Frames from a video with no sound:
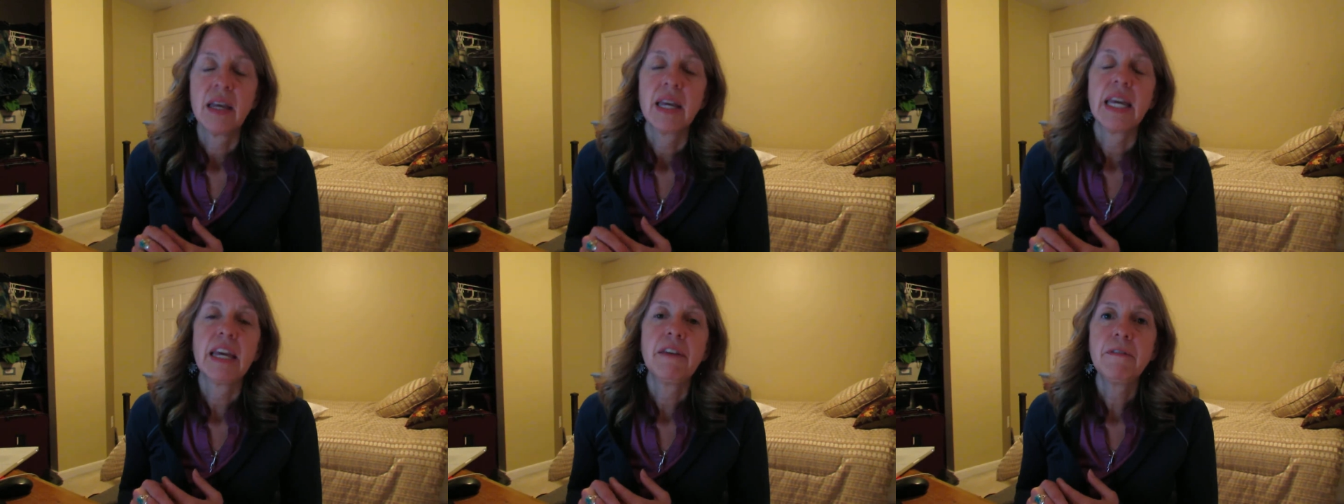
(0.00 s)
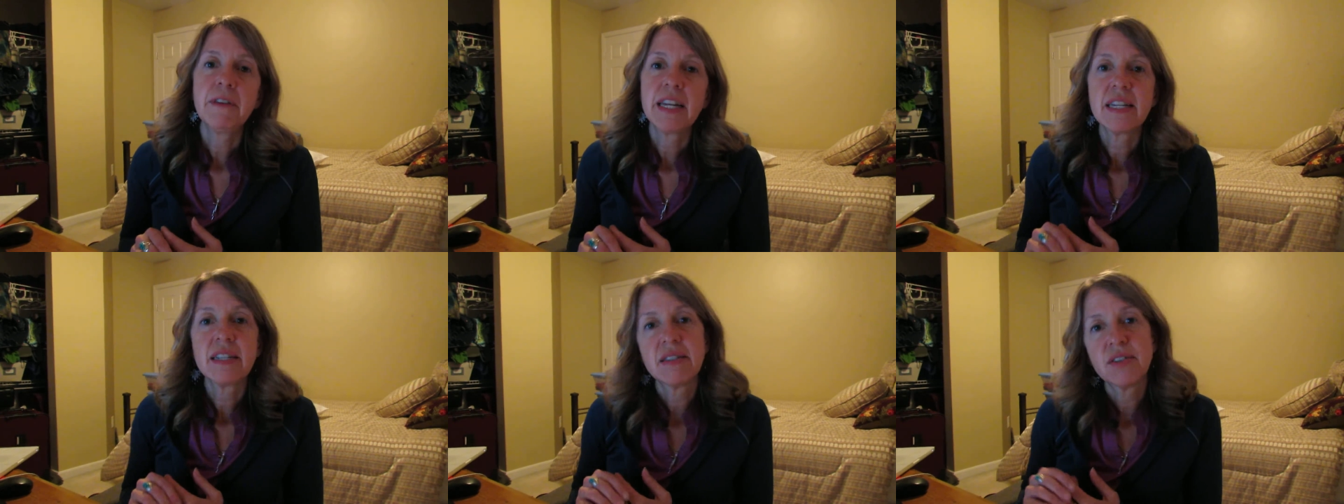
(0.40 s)
If it
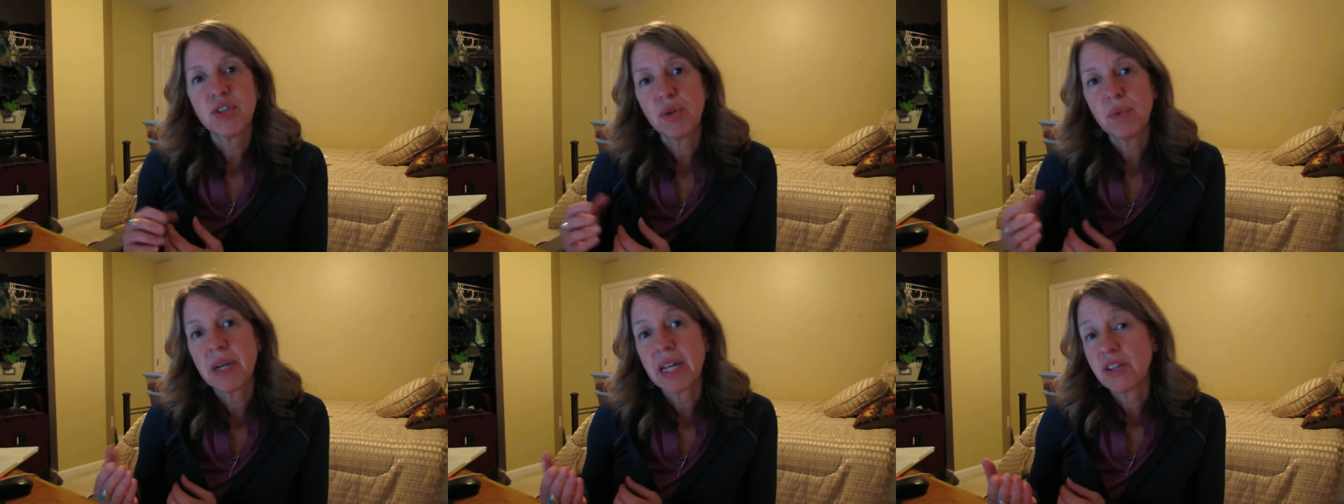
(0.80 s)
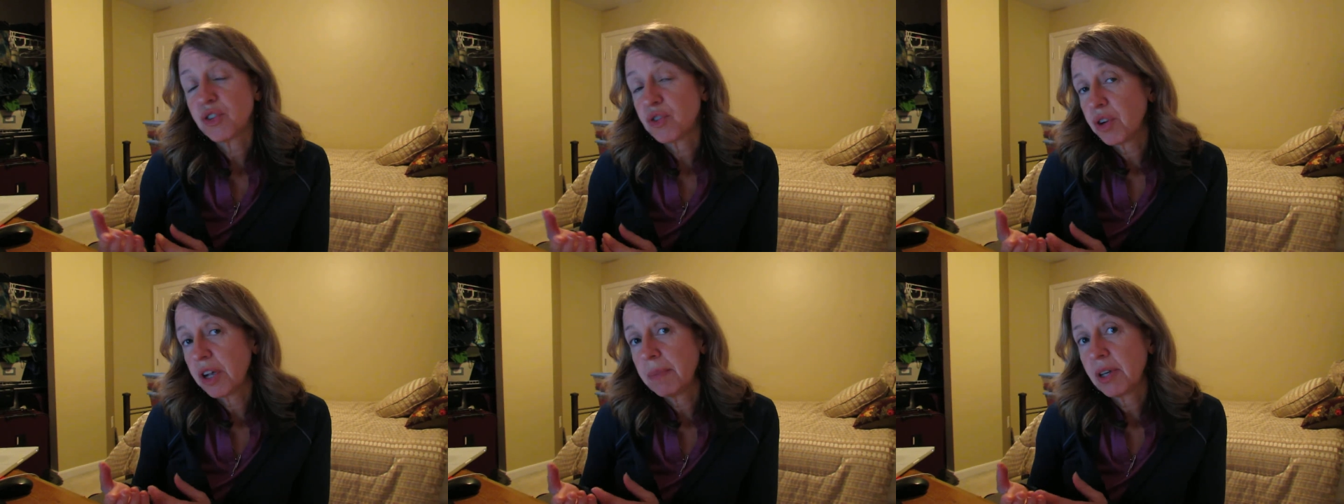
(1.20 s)
is to an
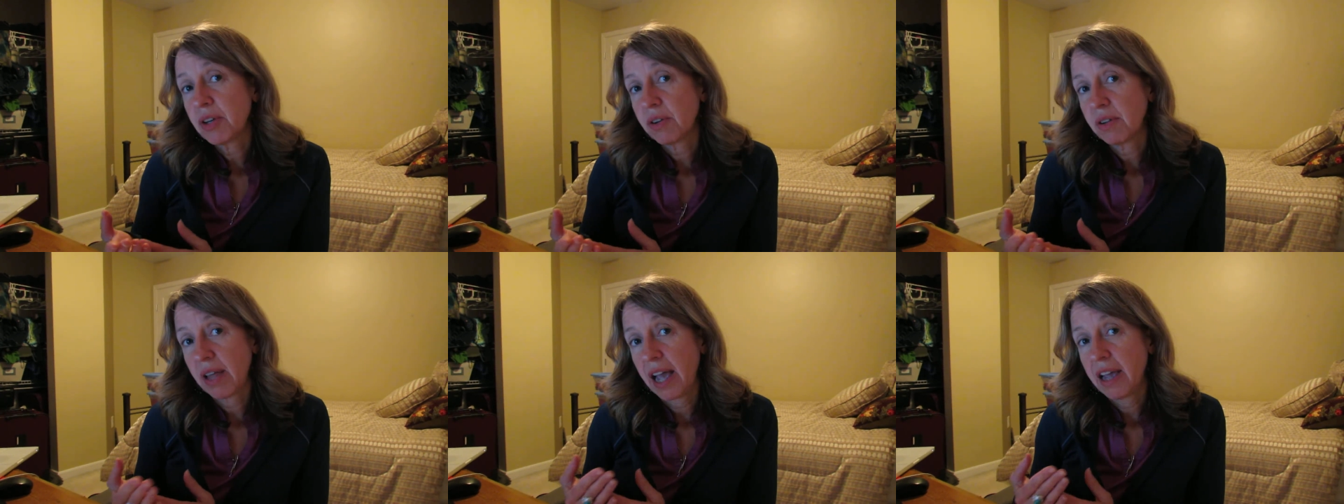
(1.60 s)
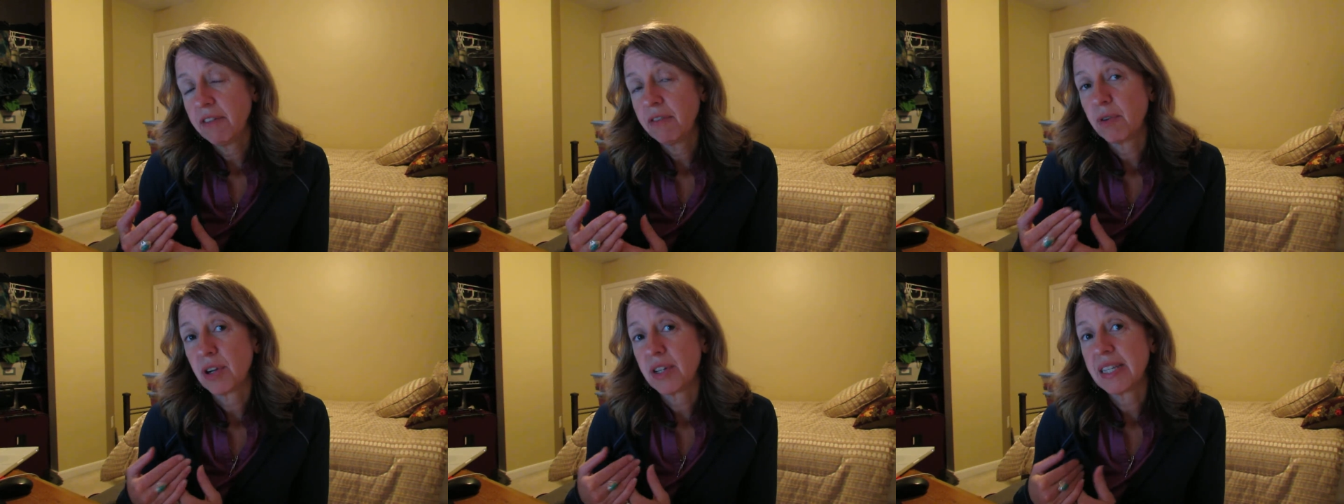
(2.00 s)
extreme in your
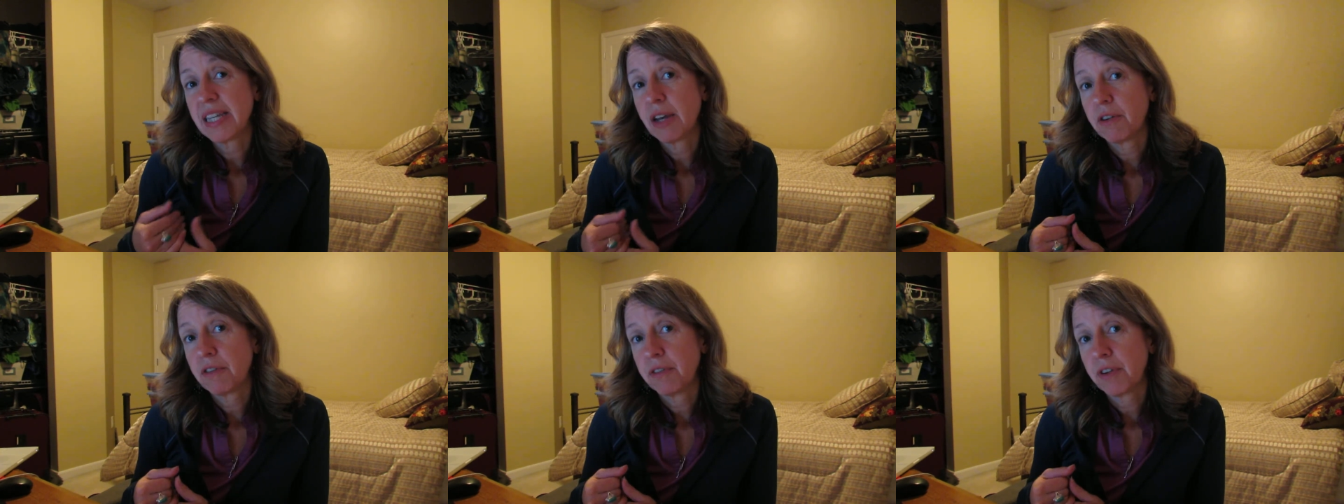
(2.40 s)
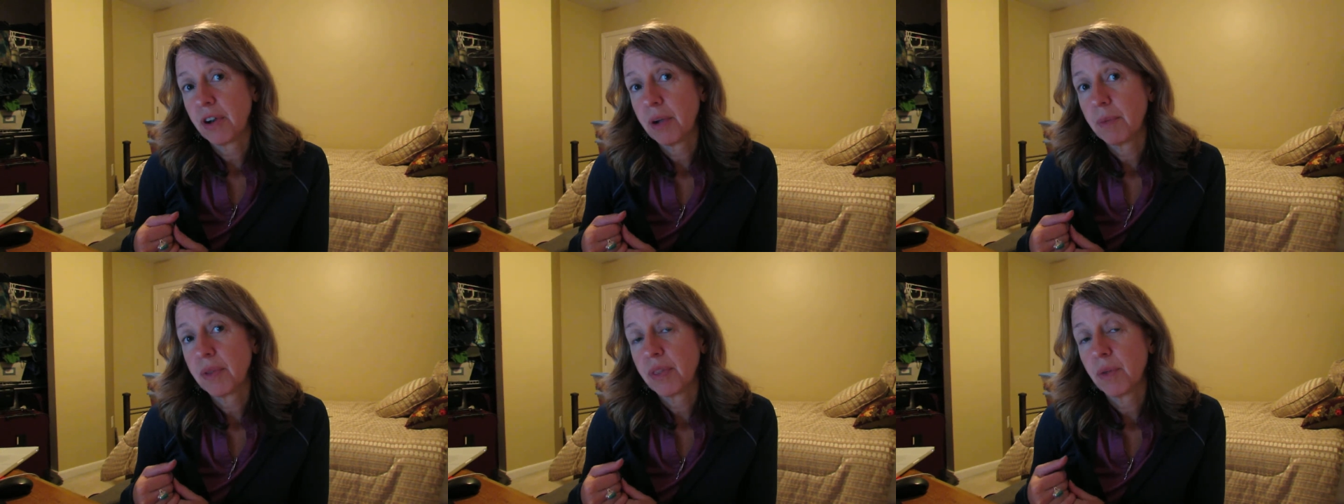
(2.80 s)
life where it's
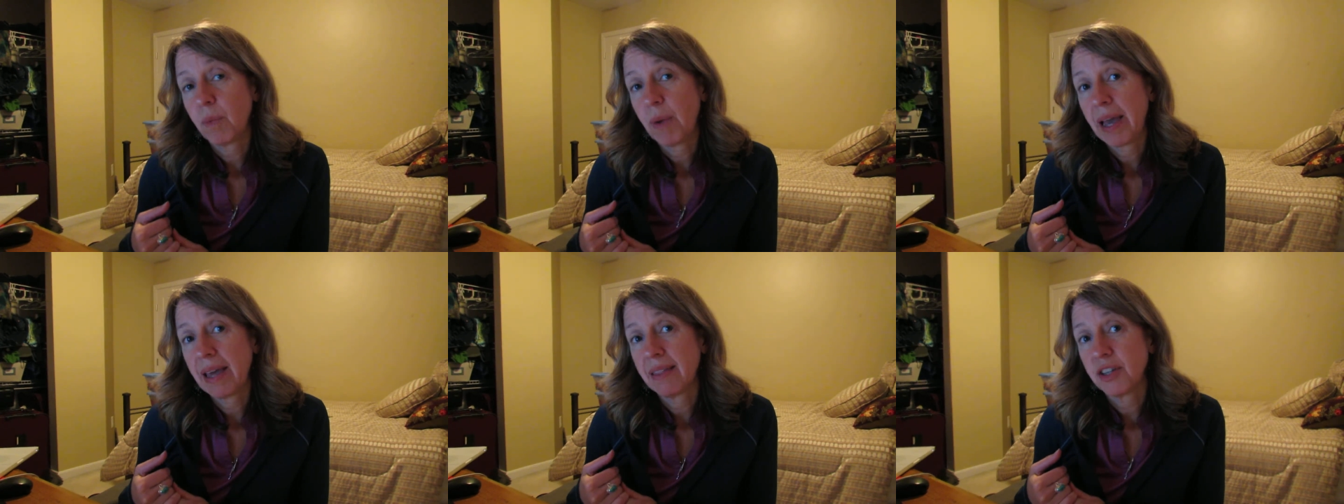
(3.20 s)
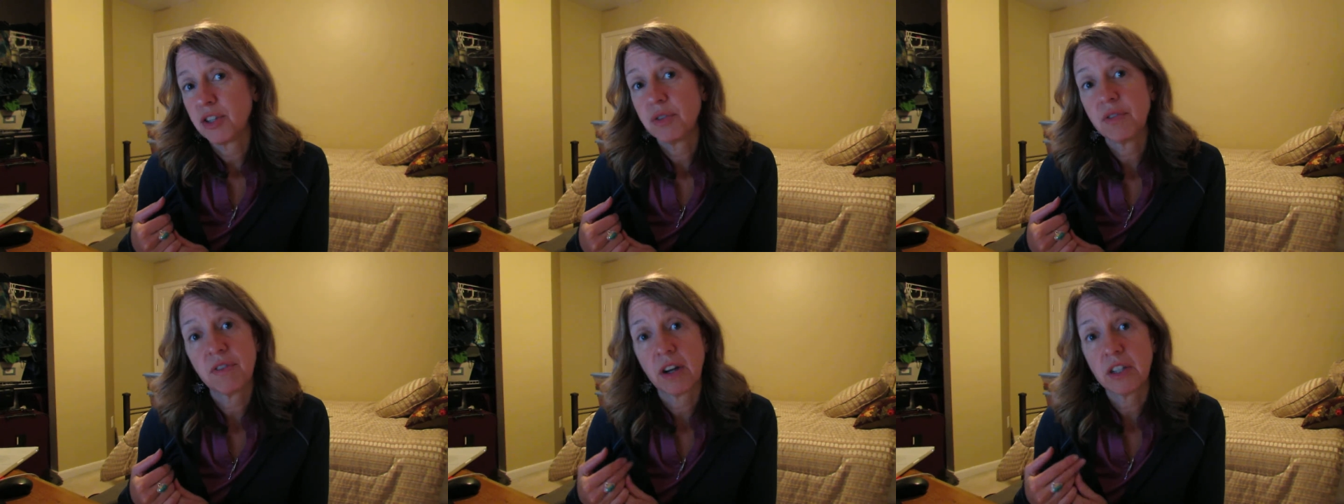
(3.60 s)
interfering with the way that
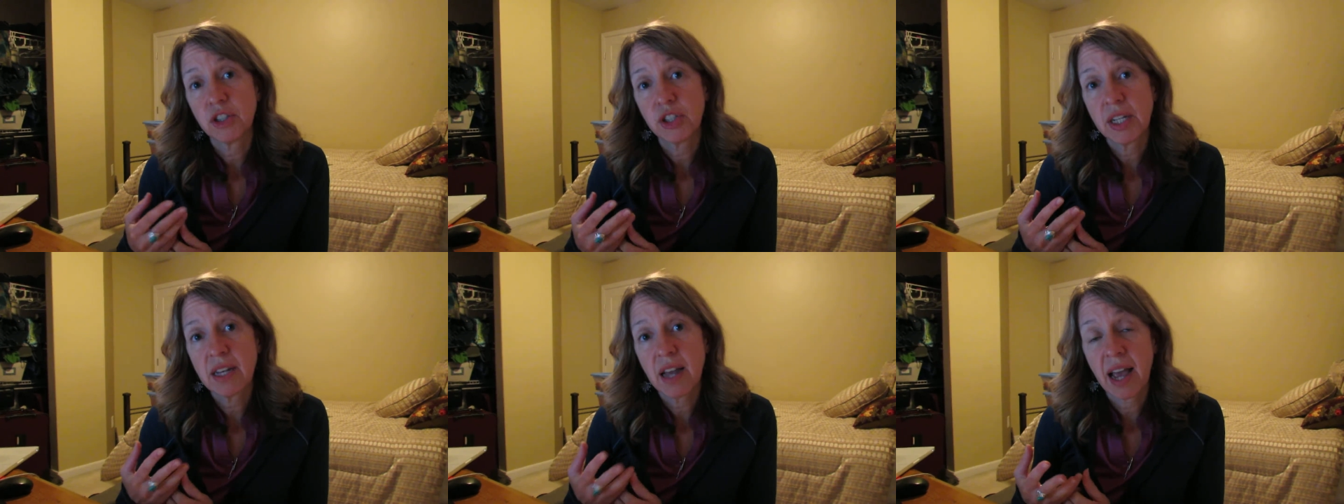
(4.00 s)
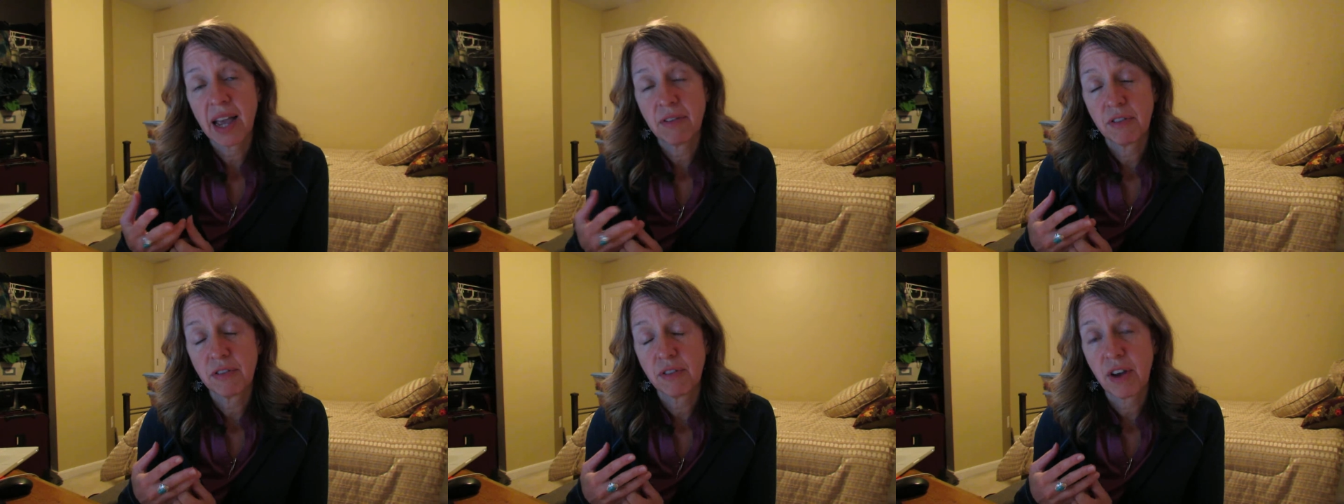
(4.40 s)
you function, I
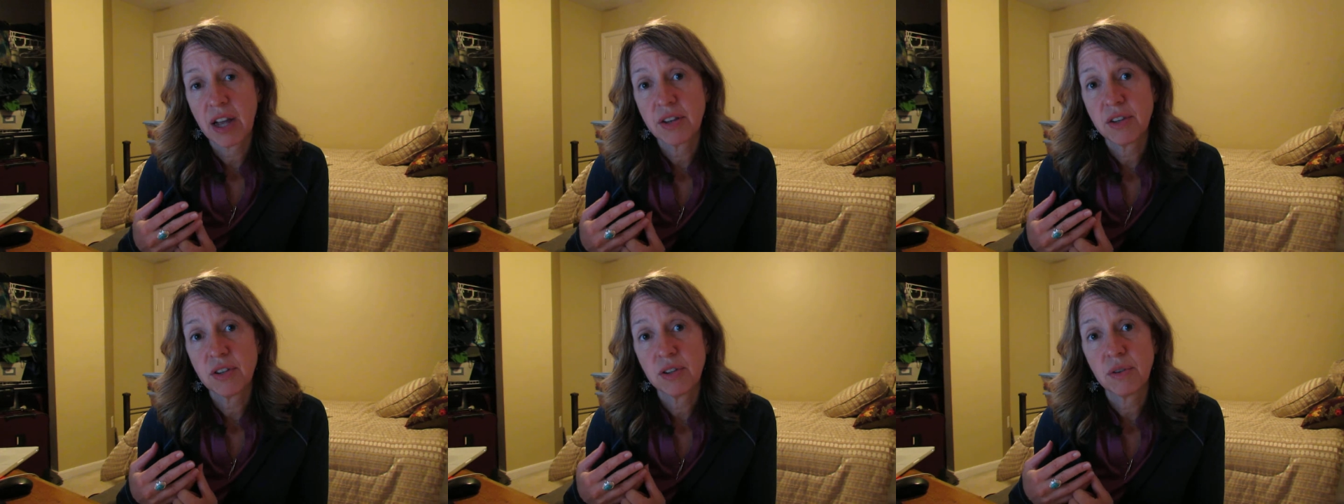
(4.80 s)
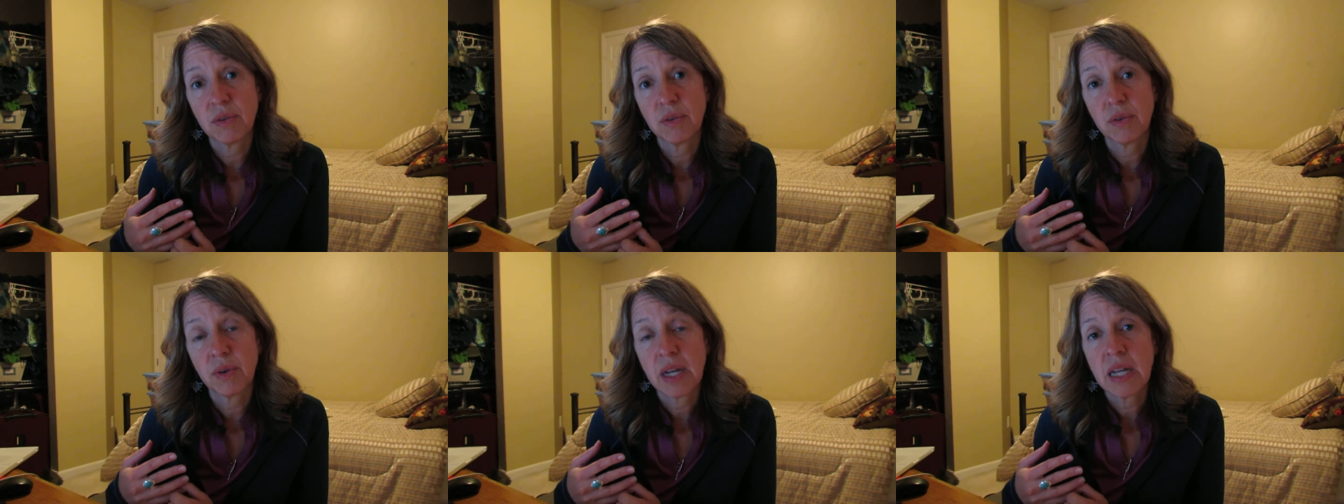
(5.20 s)
have a friend
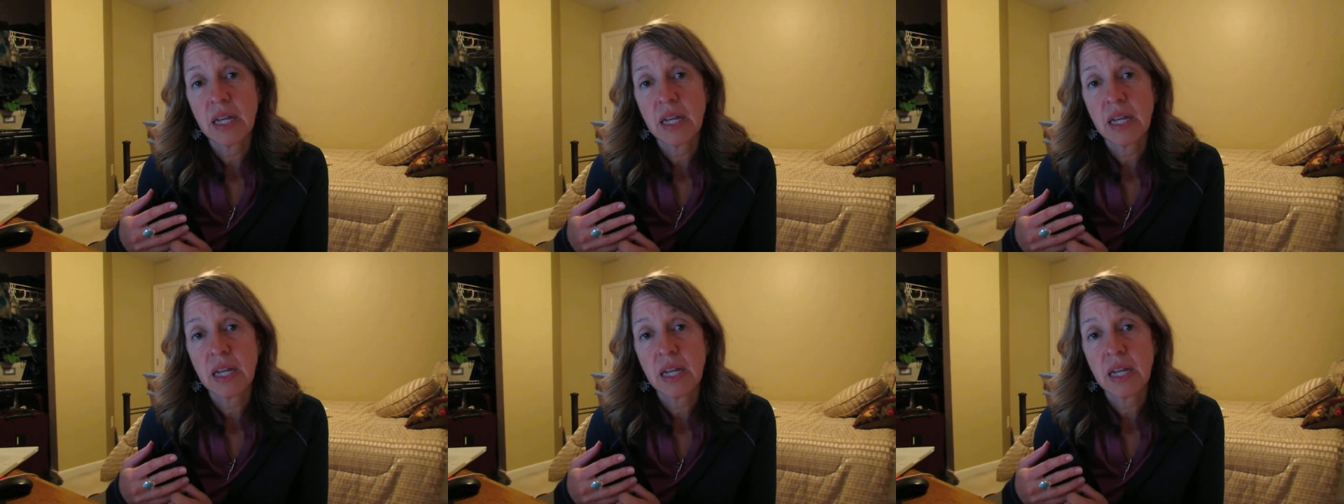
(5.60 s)
who